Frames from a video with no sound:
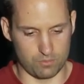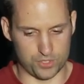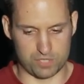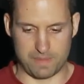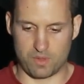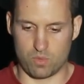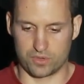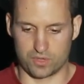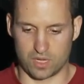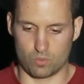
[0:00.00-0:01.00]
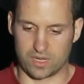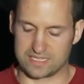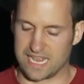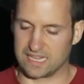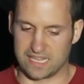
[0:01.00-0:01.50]
which you may be wondering what
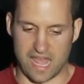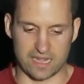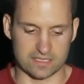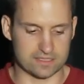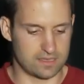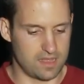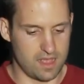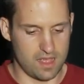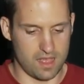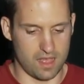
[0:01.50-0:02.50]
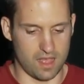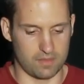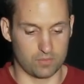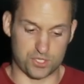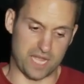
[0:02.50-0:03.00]
exactly that is,
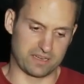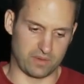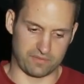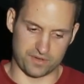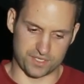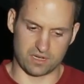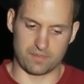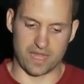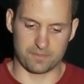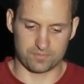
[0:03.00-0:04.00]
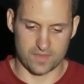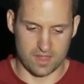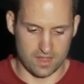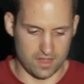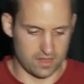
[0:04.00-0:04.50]
which I did when I first heard about it.
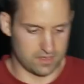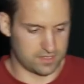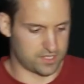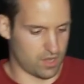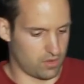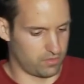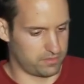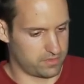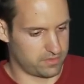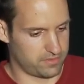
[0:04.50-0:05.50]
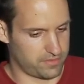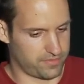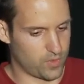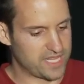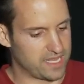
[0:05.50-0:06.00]
So
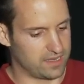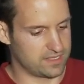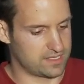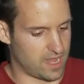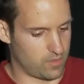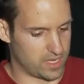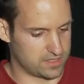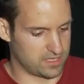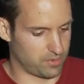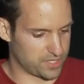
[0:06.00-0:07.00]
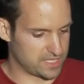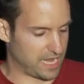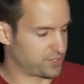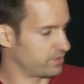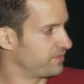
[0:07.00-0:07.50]
for what that is, I went to the person that
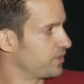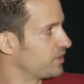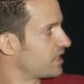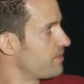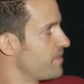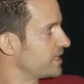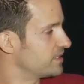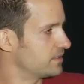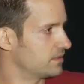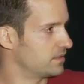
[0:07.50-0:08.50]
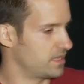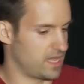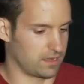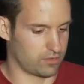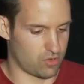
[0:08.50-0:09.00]
actually reviewed the commit
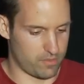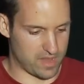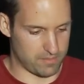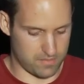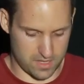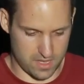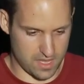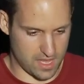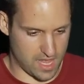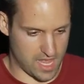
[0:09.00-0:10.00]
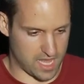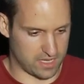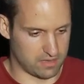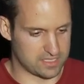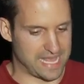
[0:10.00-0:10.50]
in Chromium, and
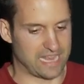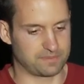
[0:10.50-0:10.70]
here's that